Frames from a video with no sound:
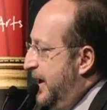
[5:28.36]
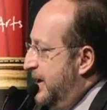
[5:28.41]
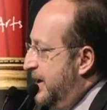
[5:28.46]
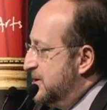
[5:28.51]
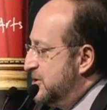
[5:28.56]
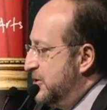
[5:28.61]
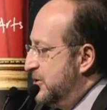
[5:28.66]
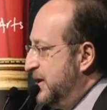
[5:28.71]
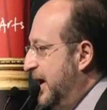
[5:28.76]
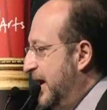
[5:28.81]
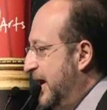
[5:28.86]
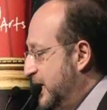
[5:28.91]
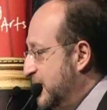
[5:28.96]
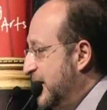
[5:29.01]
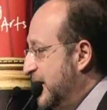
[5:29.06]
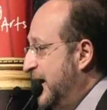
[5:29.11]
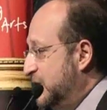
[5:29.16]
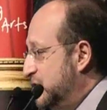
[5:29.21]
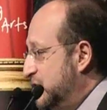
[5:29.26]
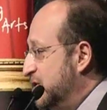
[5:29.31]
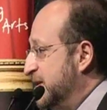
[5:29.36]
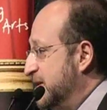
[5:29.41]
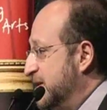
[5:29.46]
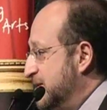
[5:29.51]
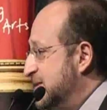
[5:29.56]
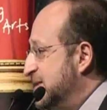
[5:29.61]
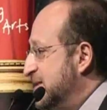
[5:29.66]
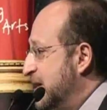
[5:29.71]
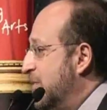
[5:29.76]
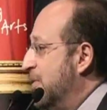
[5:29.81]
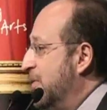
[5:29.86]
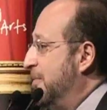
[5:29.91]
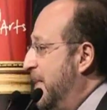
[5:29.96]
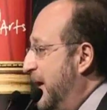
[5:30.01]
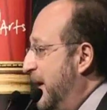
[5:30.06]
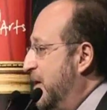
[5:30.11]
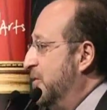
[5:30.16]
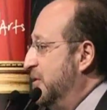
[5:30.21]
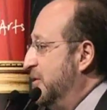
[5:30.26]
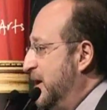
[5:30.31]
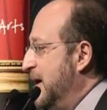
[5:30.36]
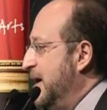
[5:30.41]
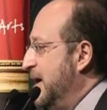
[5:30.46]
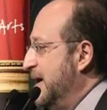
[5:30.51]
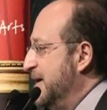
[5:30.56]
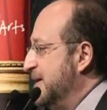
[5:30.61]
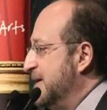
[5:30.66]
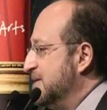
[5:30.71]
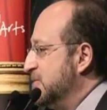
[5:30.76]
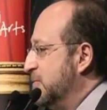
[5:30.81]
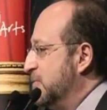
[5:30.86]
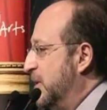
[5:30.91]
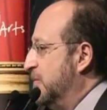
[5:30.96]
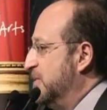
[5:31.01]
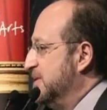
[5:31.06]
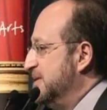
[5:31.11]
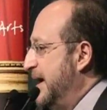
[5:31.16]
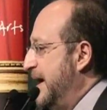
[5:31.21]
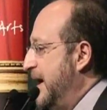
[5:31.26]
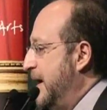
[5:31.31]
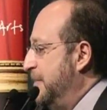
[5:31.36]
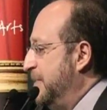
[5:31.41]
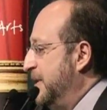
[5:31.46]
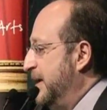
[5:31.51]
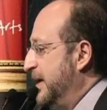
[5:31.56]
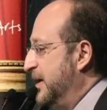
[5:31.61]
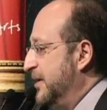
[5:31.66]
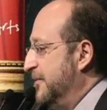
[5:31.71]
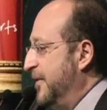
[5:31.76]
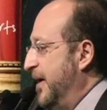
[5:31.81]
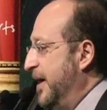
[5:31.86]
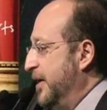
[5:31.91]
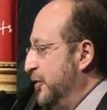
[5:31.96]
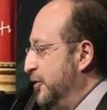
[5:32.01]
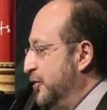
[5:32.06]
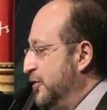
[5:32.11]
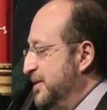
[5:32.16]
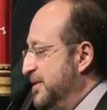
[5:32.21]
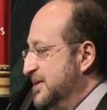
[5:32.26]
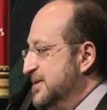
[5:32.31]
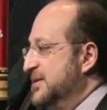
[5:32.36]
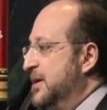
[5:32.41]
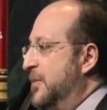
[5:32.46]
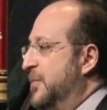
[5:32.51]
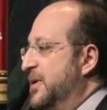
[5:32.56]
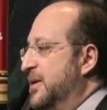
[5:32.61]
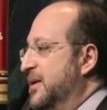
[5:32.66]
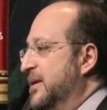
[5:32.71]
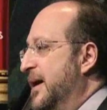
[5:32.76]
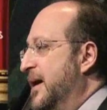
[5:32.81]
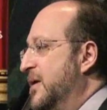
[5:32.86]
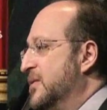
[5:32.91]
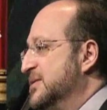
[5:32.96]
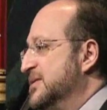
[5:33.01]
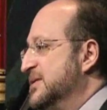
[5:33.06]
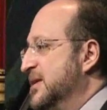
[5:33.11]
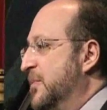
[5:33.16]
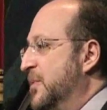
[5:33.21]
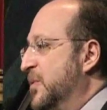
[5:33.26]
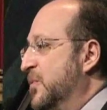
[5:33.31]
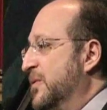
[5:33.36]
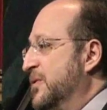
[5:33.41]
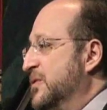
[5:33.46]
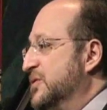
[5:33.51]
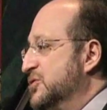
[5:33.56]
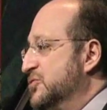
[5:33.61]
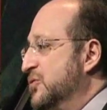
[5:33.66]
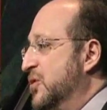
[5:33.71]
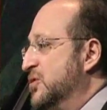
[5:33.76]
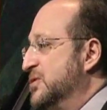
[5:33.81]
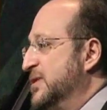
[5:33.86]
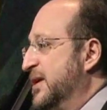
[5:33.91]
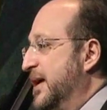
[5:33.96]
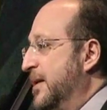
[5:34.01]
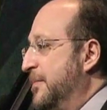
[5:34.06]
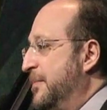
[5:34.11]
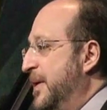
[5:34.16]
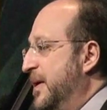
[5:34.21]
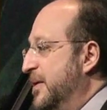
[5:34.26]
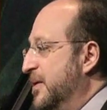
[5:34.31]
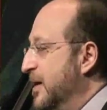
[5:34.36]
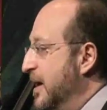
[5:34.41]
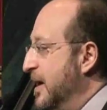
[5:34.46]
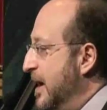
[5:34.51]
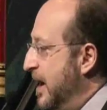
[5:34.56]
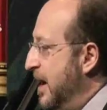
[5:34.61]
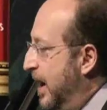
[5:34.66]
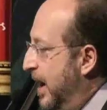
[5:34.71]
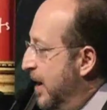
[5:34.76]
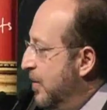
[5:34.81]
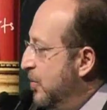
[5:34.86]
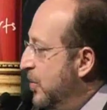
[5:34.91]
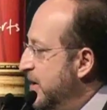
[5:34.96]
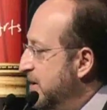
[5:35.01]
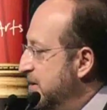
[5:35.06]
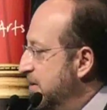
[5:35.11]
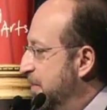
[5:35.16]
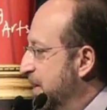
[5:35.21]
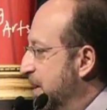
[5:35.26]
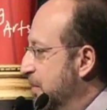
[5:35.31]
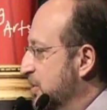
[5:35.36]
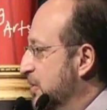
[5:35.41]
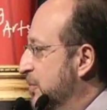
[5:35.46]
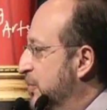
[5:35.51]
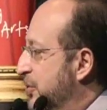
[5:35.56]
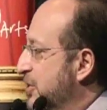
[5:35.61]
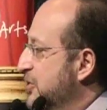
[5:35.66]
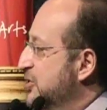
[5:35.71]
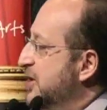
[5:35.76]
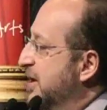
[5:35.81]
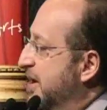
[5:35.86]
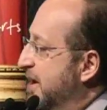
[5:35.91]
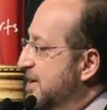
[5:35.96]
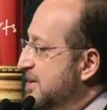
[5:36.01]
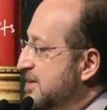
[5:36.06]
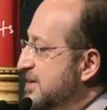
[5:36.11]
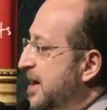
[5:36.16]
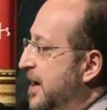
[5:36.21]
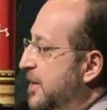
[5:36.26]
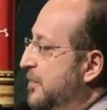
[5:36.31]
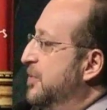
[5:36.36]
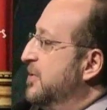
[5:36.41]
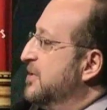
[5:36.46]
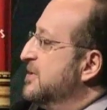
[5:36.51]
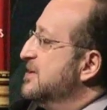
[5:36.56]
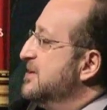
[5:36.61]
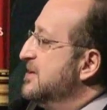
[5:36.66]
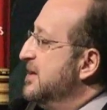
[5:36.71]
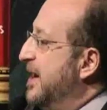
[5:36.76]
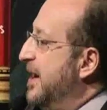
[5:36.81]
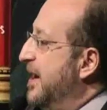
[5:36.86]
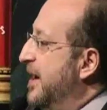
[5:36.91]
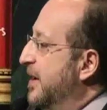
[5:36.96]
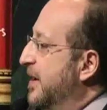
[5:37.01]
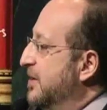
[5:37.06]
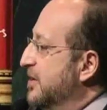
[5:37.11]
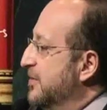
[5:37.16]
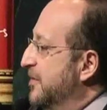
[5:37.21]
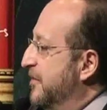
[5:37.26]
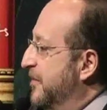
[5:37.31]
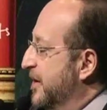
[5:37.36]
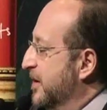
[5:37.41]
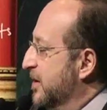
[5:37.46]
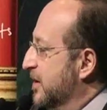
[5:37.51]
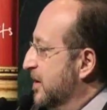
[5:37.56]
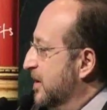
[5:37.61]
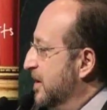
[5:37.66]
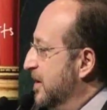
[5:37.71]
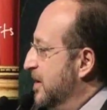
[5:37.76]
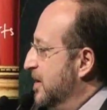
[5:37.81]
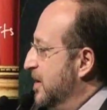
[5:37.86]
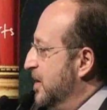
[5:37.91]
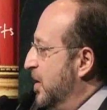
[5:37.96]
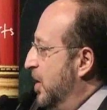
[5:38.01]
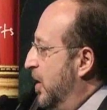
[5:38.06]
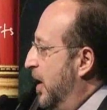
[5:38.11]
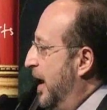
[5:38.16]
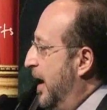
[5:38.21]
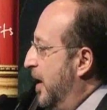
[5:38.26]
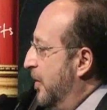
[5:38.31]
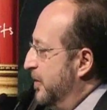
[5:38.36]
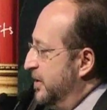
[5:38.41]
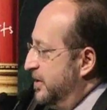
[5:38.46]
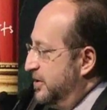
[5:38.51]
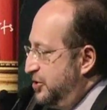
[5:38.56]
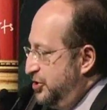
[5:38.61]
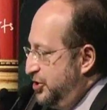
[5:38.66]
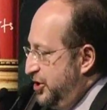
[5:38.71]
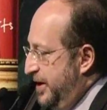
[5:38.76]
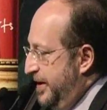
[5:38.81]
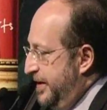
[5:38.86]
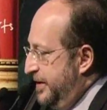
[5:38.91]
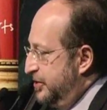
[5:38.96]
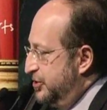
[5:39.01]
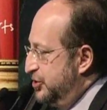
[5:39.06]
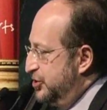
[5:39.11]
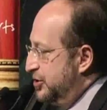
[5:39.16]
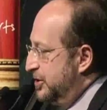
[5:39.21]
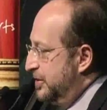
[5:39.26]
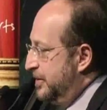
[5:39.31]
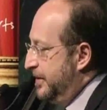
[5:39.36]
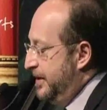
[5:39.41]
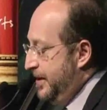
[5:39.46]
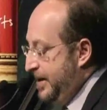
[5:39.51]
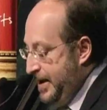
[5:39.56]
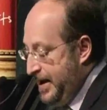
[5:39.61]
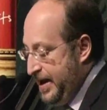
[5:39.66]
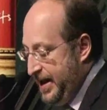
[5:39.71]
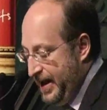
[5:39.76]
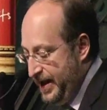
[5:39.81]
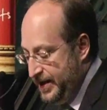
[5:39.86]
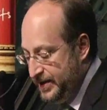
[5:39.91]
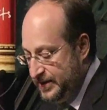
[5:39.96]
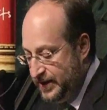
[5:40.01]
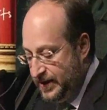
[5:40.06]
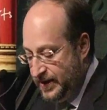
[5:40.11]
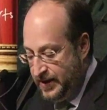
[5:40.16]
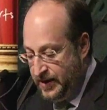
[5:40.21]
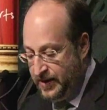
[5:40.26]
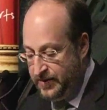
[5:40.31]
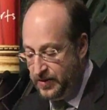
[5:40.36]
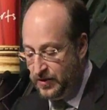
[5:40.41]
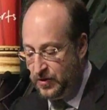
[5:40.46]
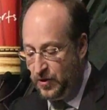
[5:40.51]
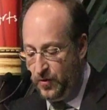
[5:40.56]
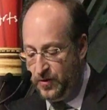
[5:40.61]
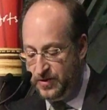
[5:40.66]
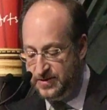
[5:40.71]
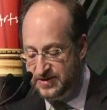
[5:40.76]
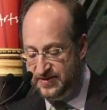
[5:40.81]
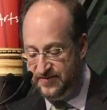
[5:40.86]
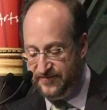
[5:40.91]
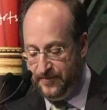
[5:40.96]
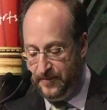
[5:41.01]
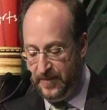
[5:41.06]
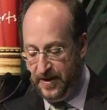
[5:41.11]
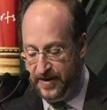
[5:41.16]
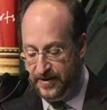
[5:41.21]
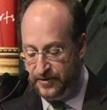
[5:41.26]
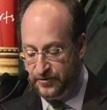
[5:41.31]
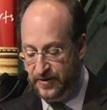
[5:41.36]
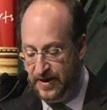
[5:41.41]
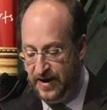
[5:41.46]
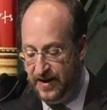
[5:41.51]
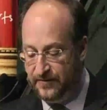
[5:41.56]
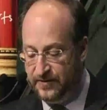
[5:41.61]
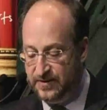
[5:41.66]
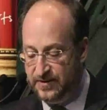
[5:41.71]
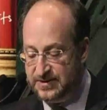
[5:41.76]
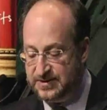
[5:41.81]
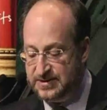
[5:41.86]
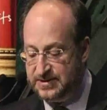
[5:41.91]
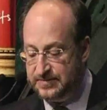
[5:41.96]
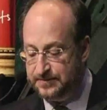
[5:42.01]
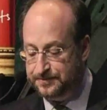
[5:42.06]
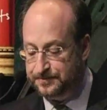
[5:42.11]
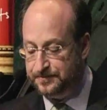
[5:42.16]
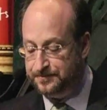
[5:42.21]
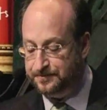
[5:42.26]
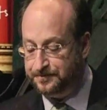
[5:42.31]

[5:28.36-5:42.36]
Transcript: And so that I could actually see with my own eyes what was happening. And if I heard that someone allowed someone with a stroke to get better, I wanted to be able to push against that person's hand and feel how it had changed. And in the course of my travels,